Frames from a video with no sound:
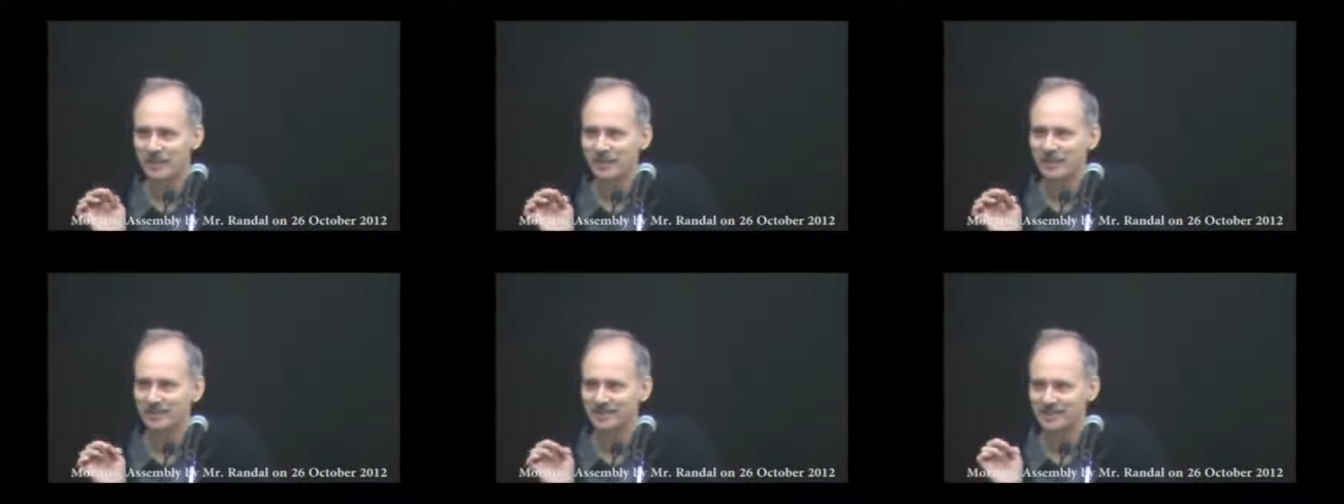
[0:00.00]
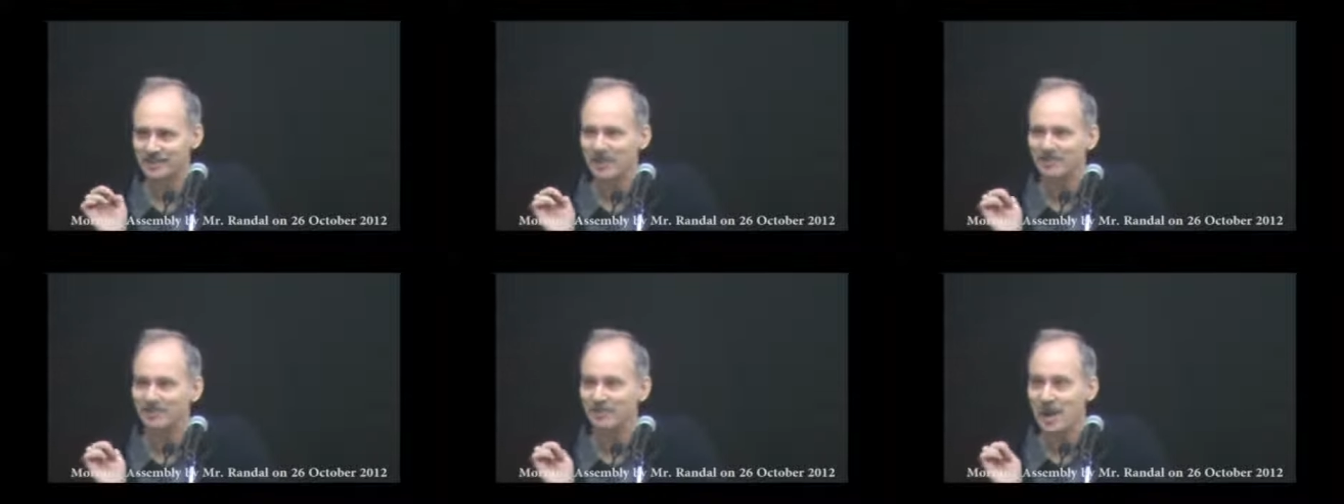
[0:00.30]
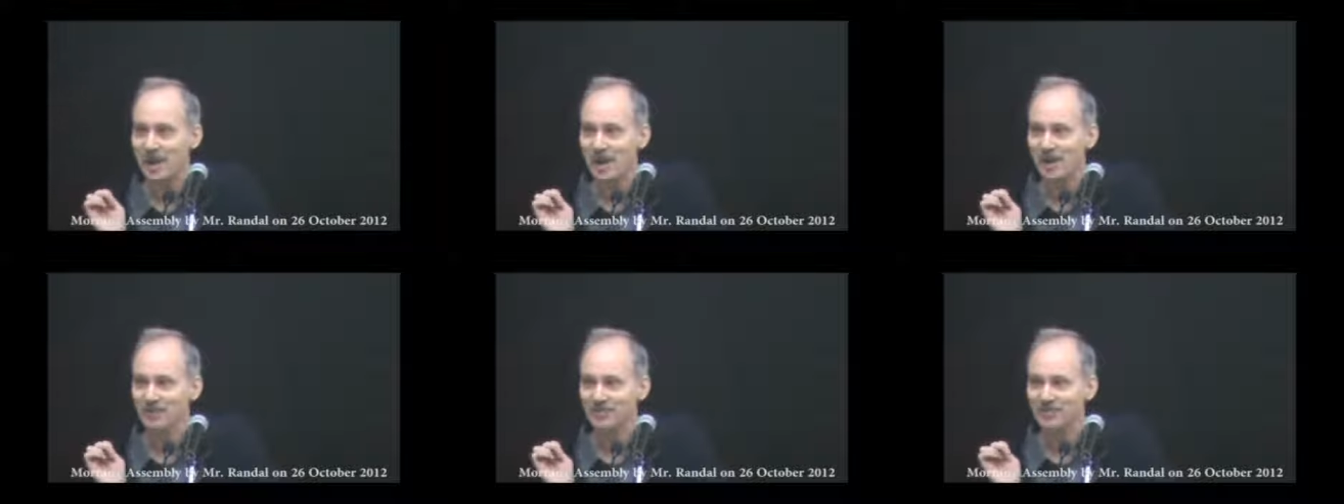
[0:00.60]
place
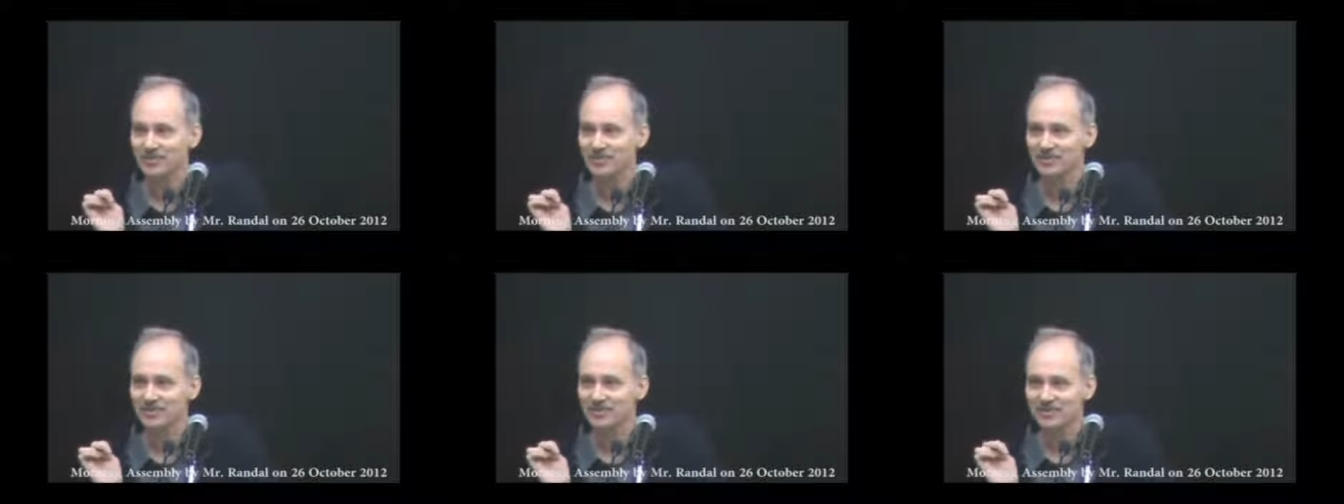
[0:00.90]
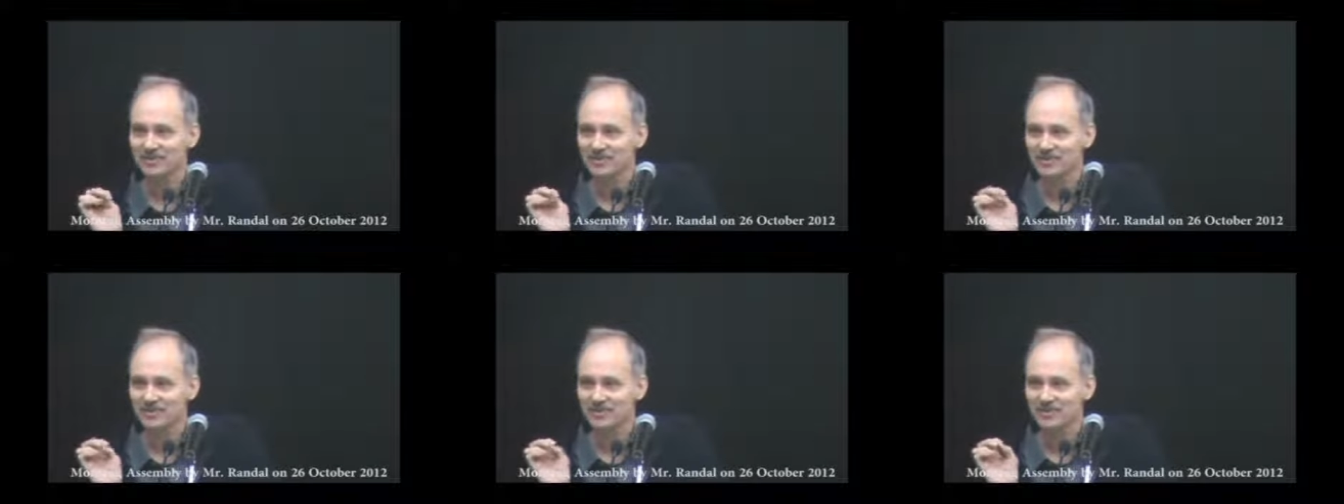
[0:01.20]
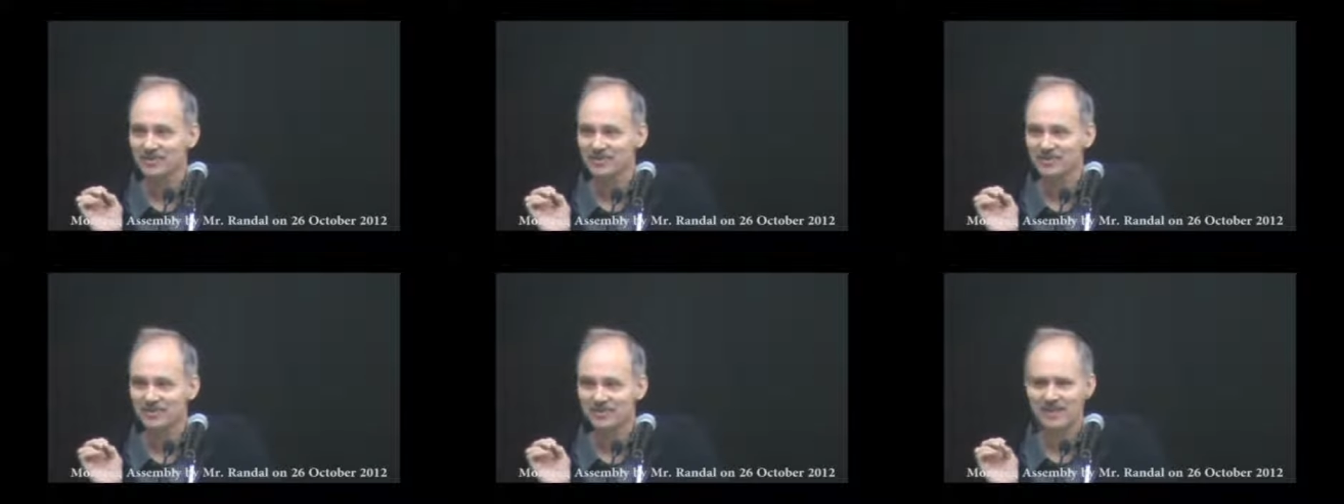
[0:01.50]
sometimes.
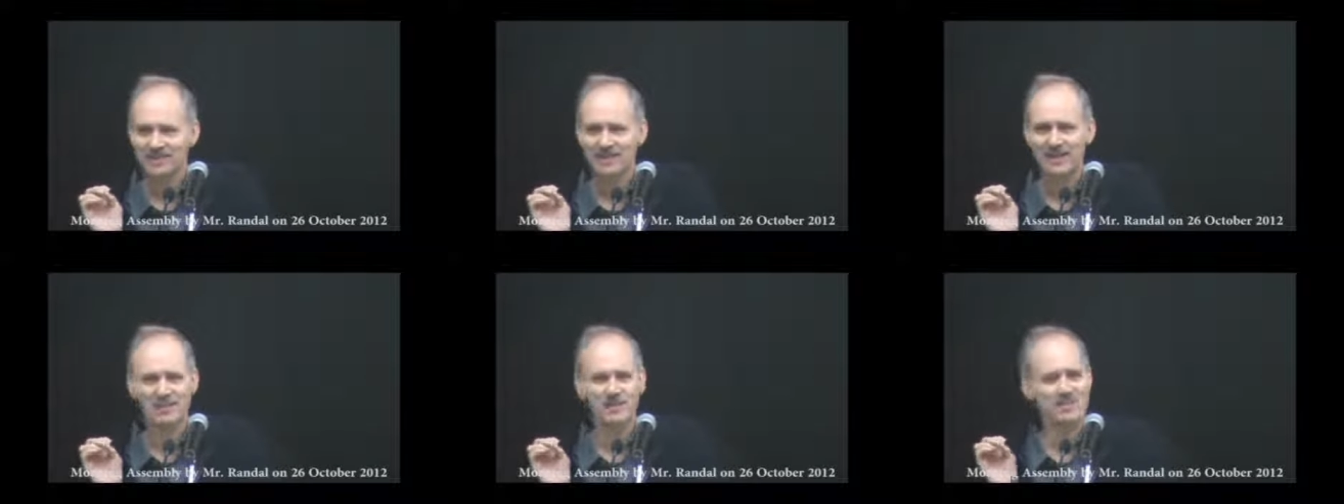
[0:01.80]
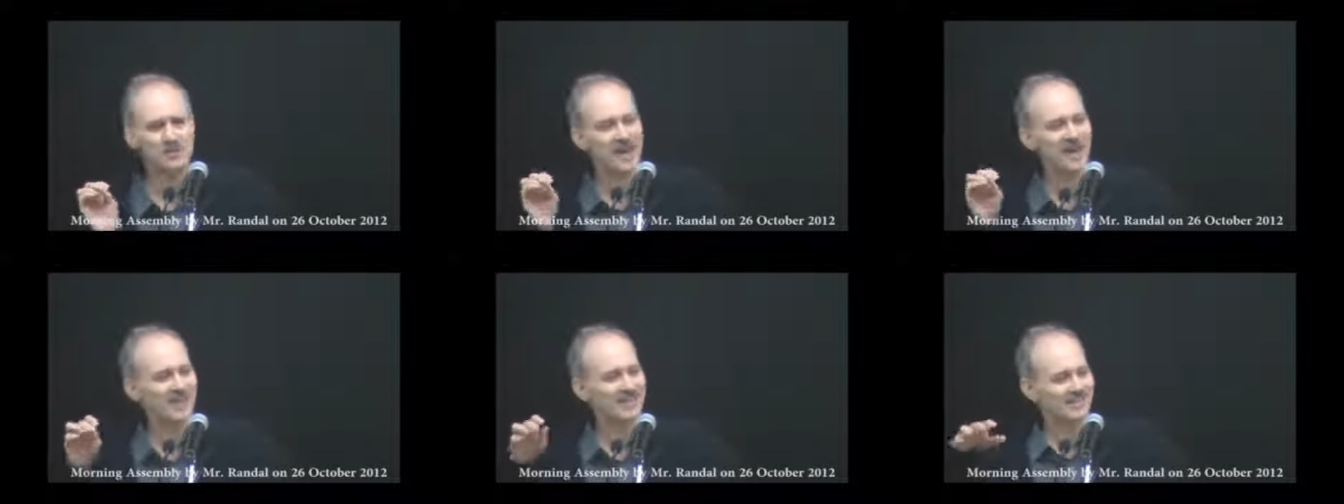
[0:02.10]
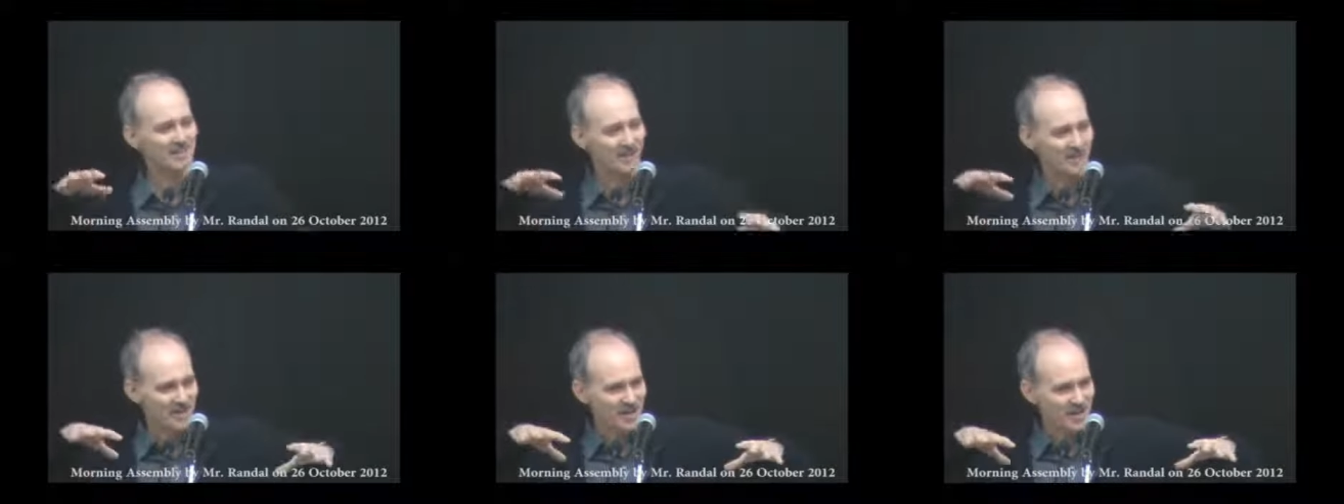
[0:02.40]
Now, you
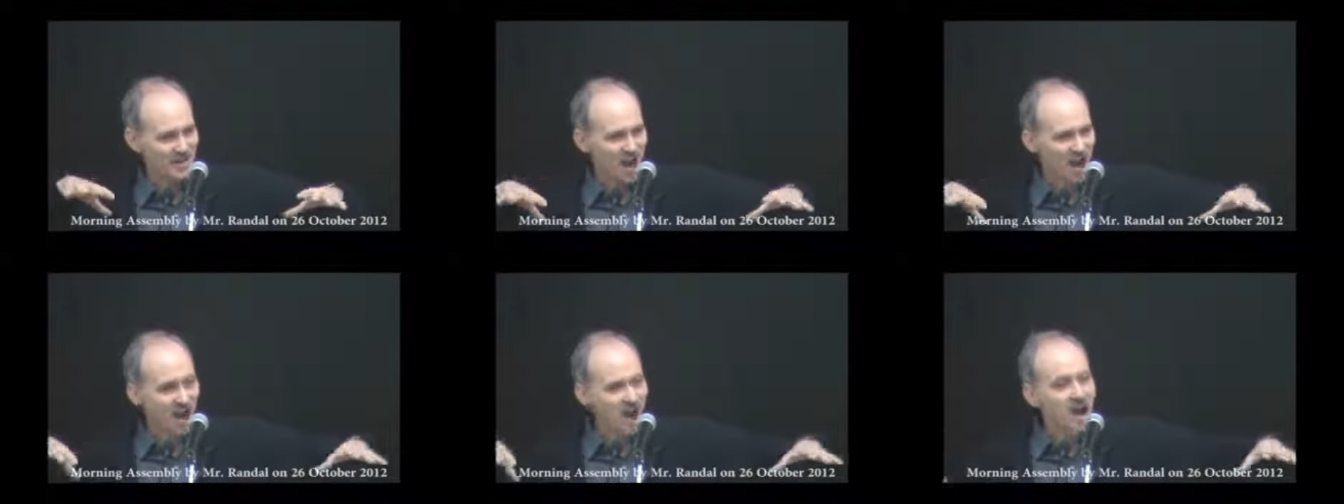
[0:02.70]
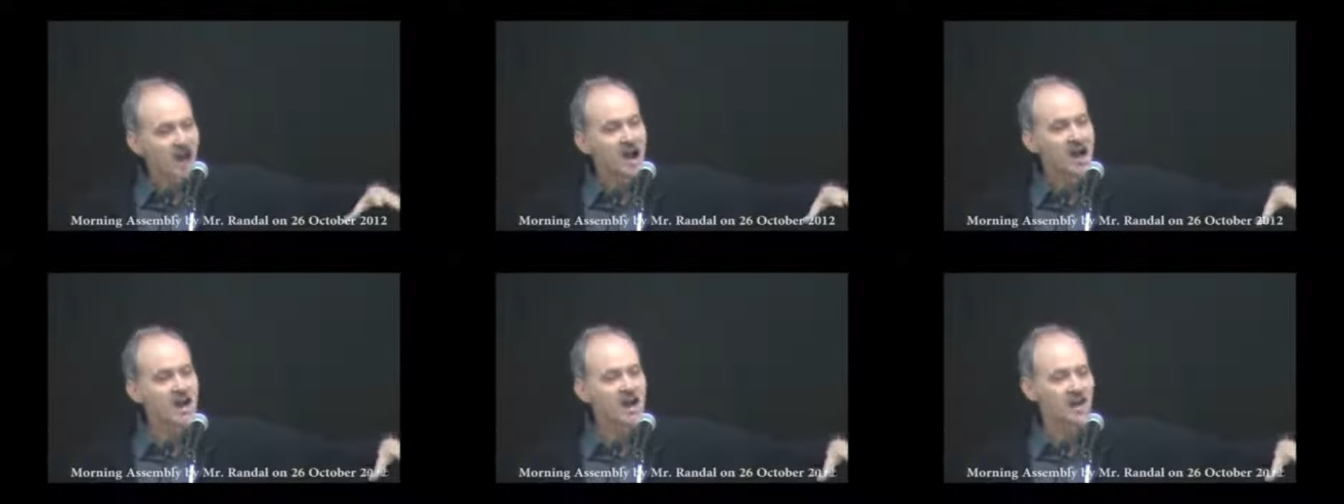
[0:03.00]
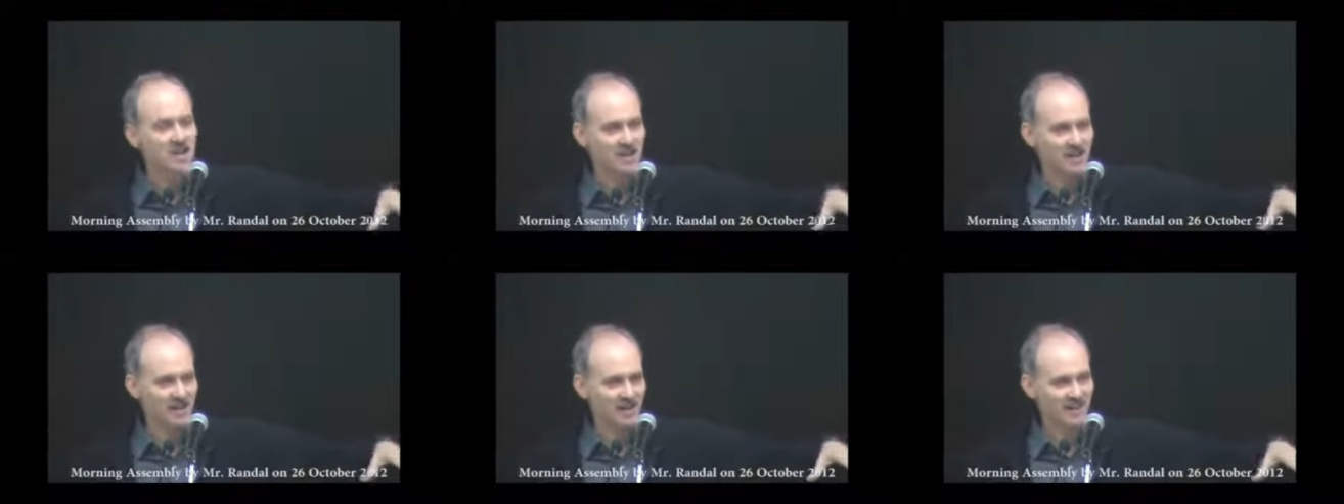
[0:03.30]
guys are
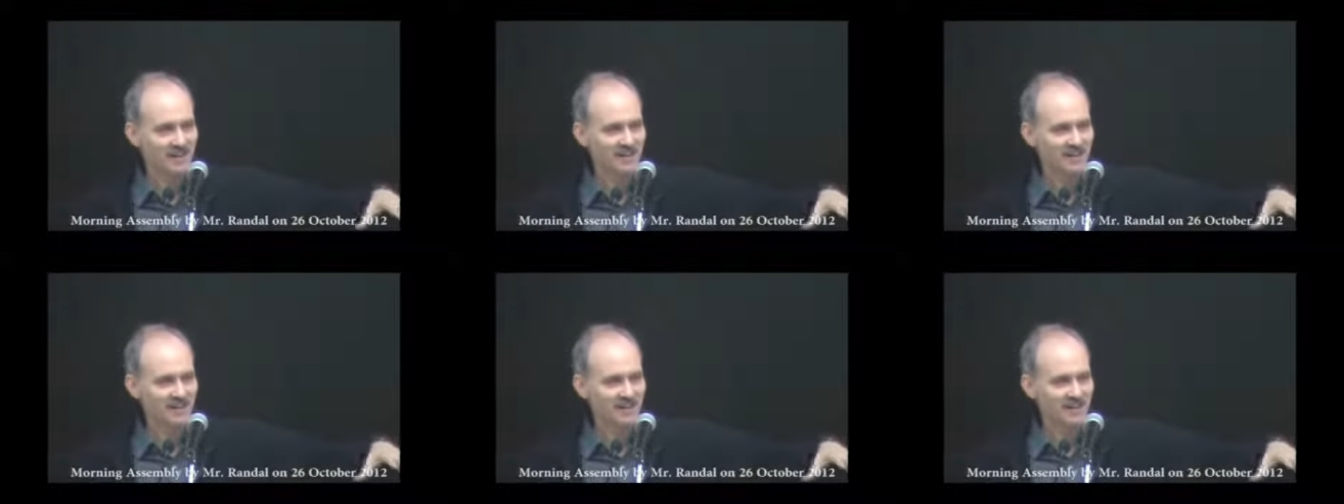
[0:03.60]
young.